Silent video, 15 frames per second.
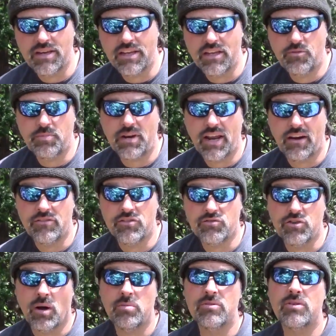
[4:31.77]
and he's been having
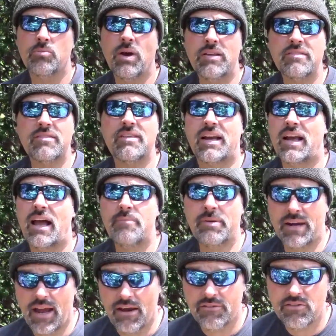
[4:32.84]
trouble, and Wes is like, I've
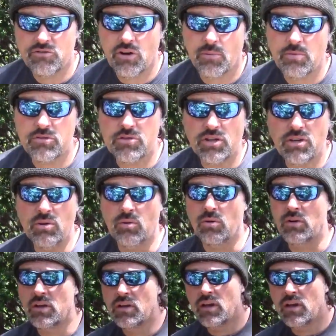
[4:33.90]
been having trouble too.